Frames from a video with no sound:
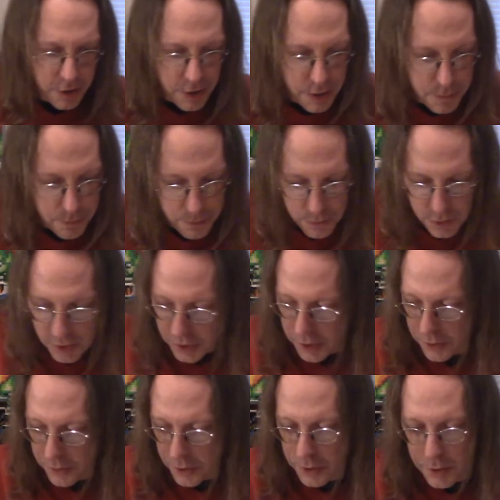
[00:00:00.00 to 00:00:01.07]
in. Second and
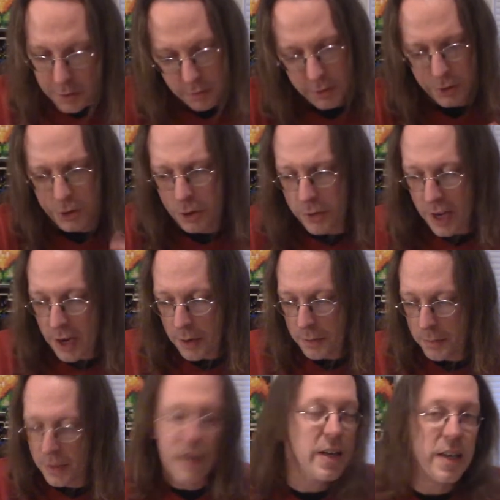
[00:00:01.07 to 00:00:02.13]
third. Two down.
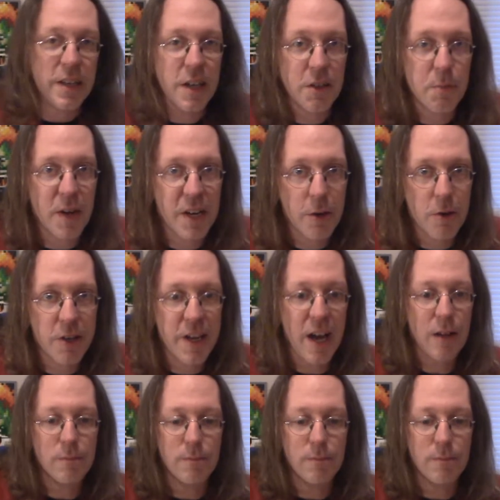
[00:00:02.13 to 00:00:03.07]
Yasmani Grandal.